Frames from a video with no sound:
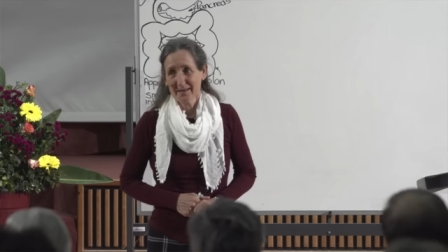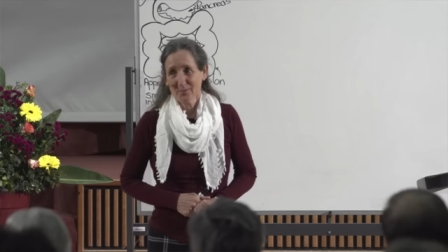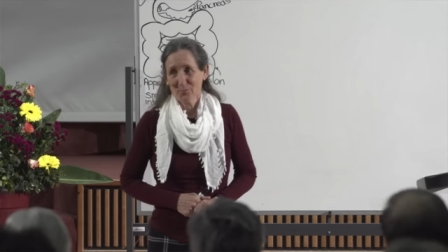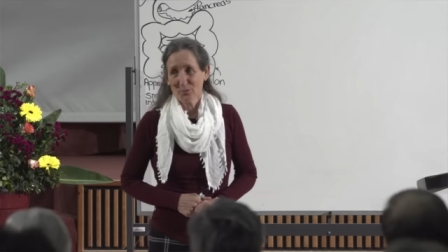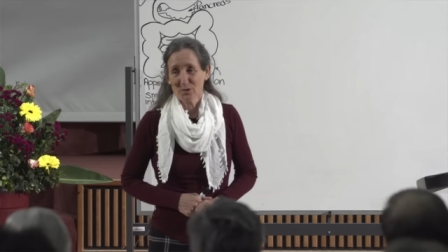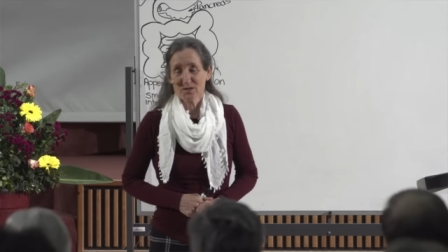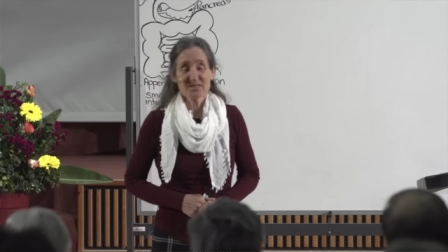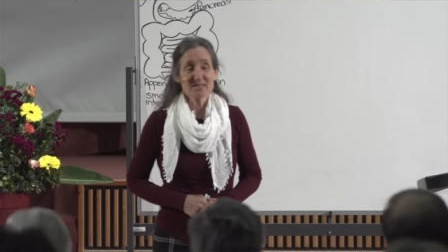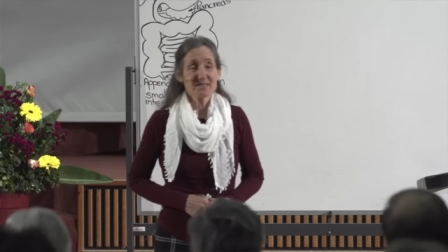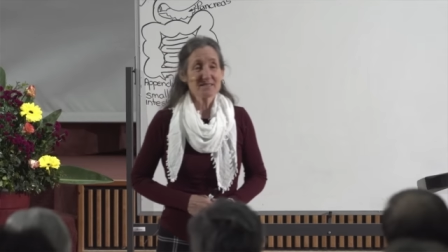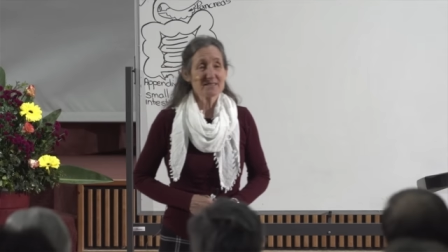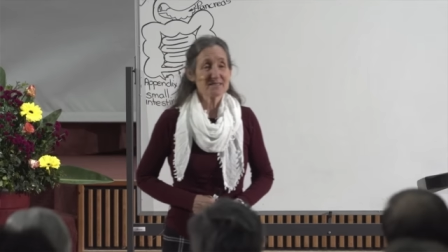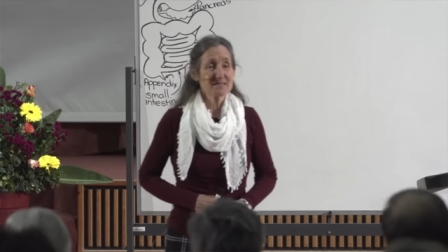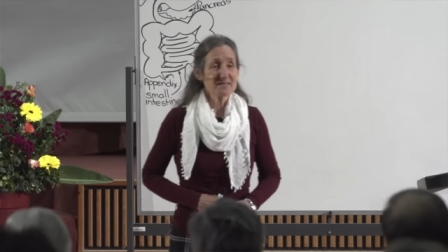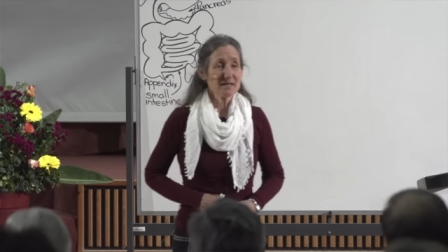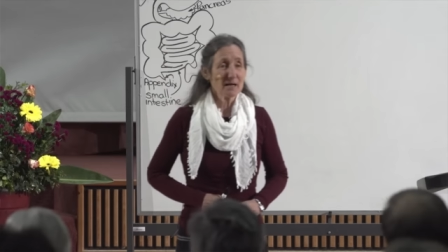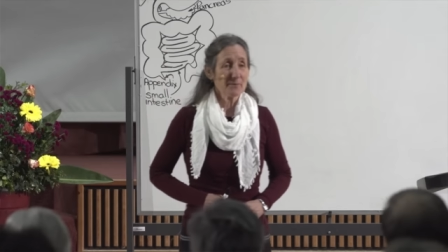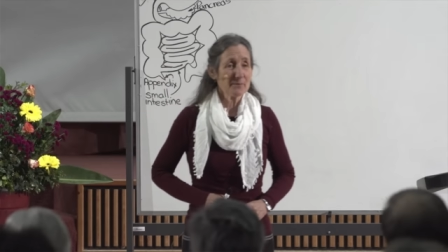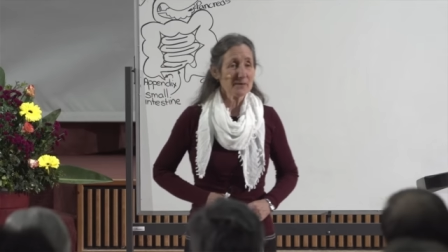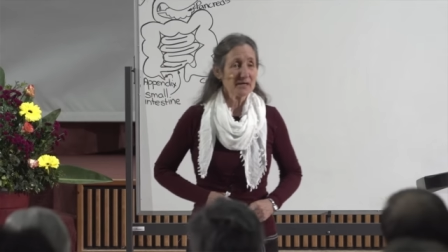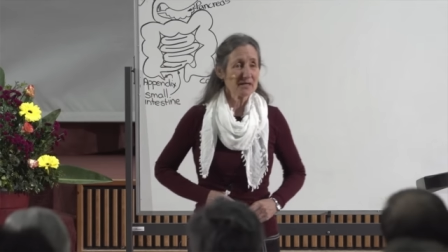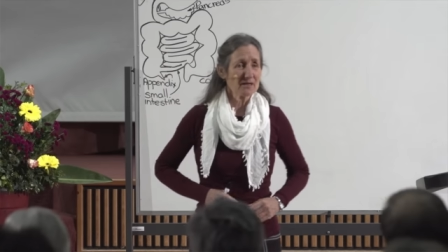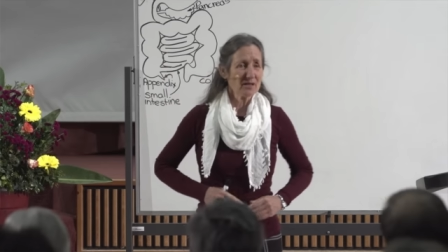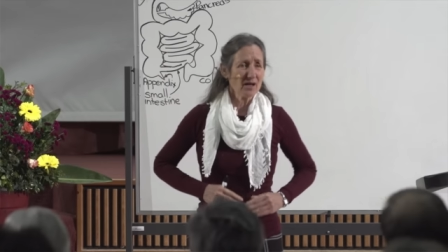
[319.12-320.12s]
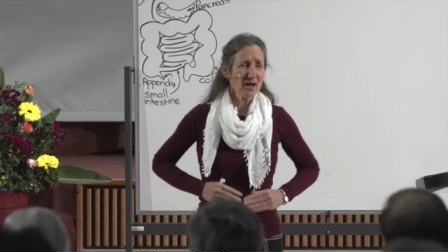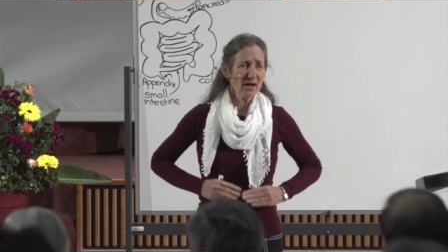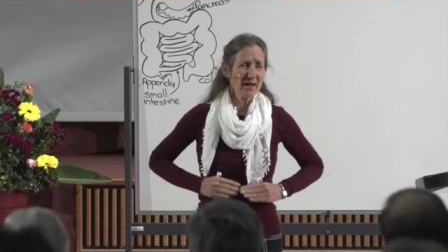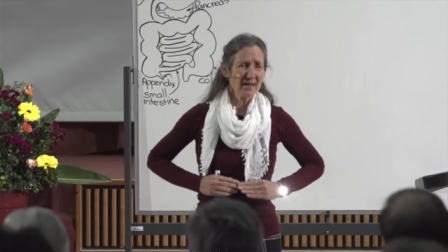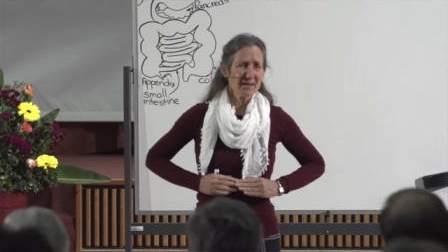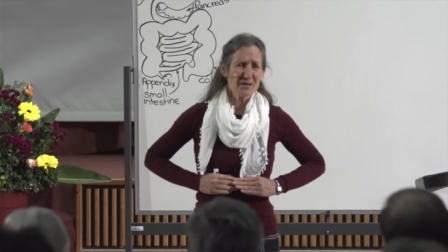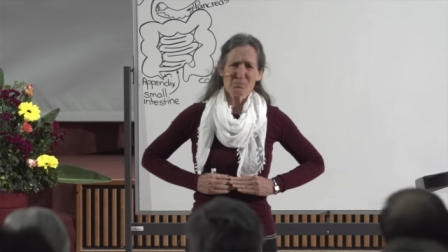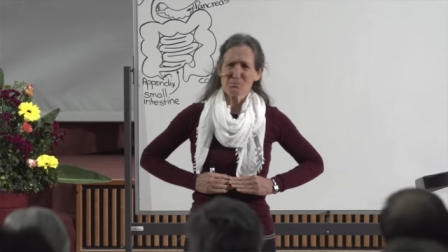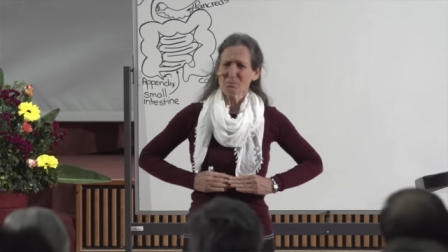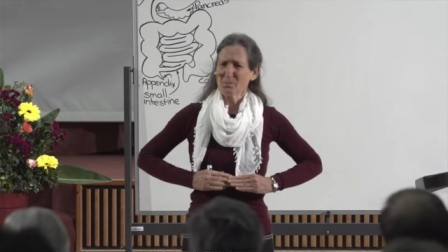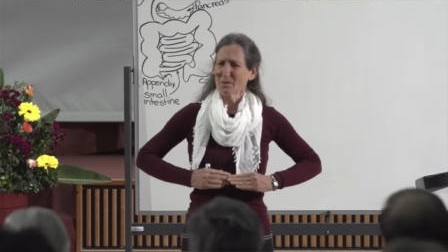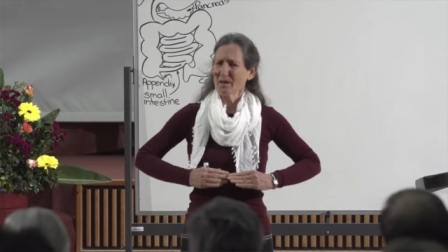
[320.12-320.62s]
What's his stomach like?
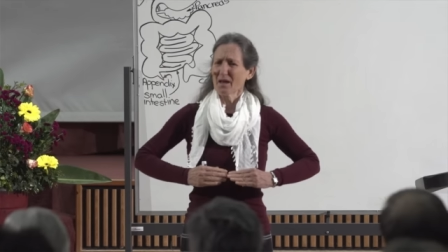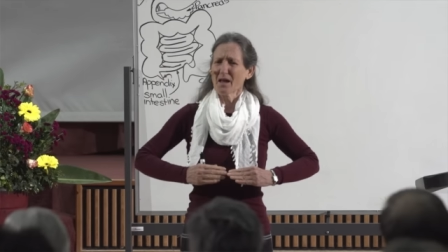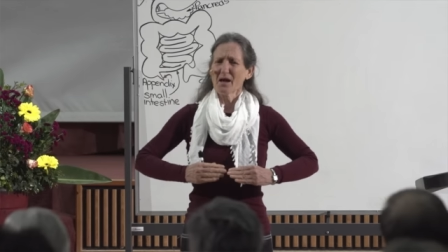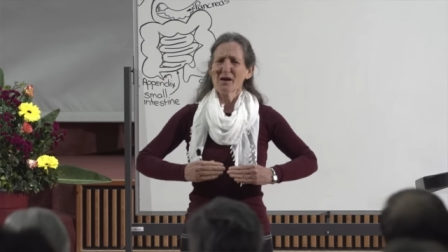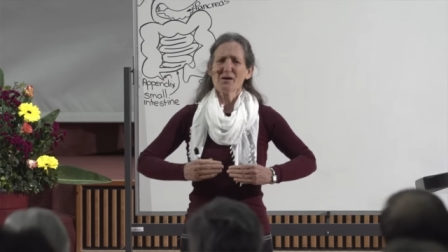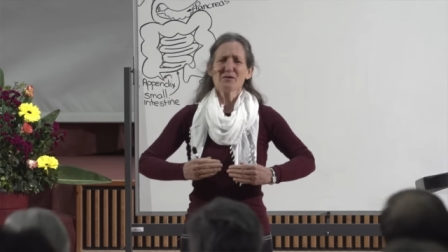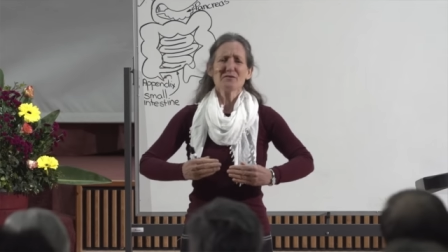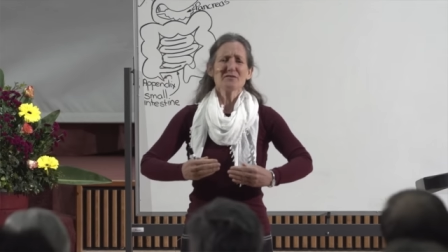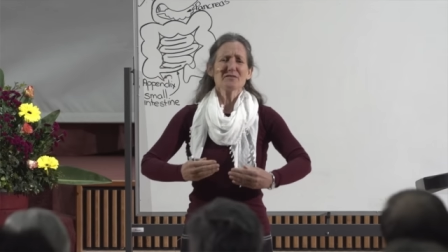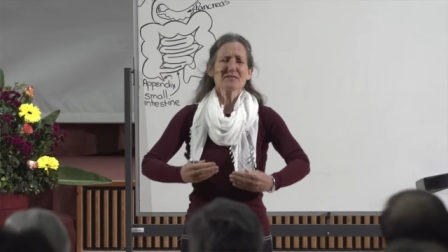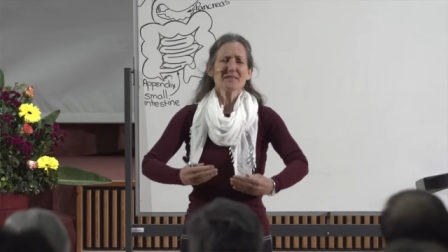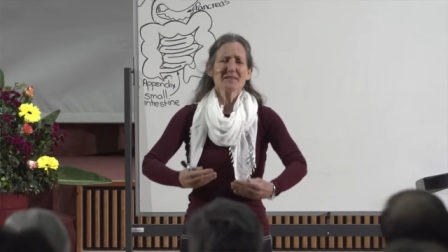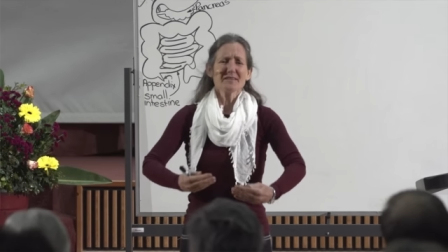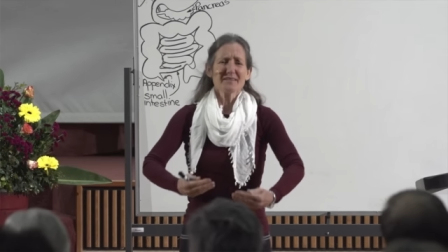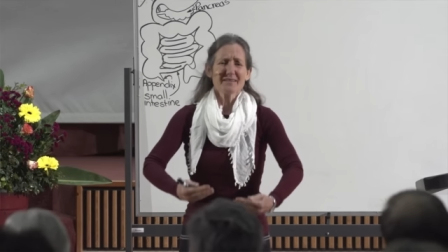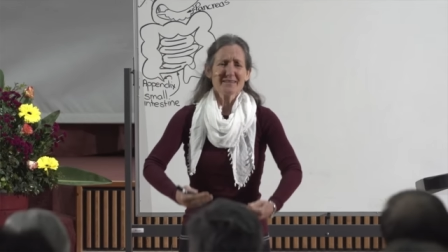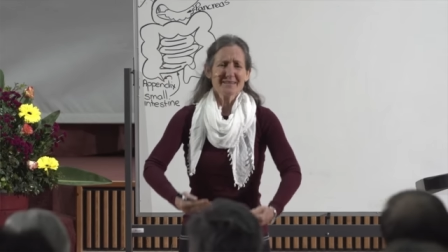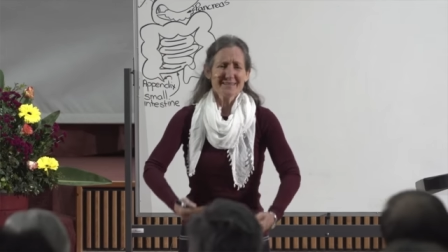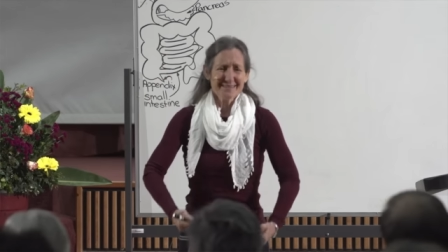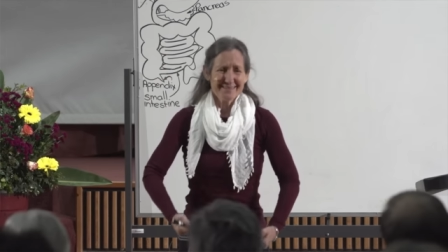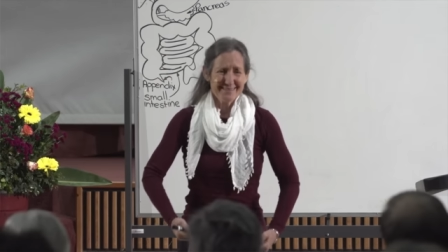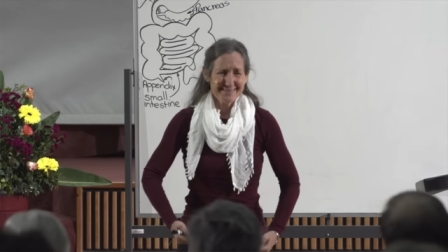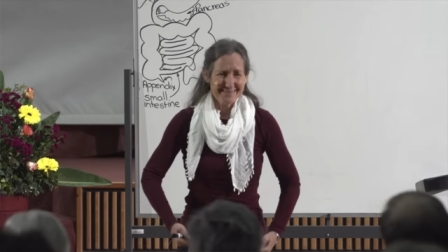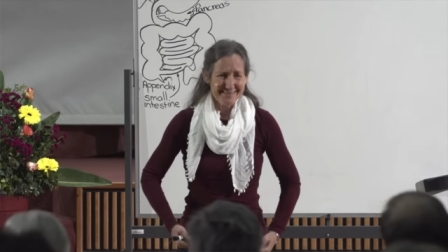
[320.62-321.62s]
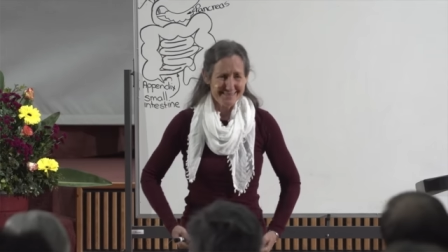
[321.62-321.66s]
Bloated.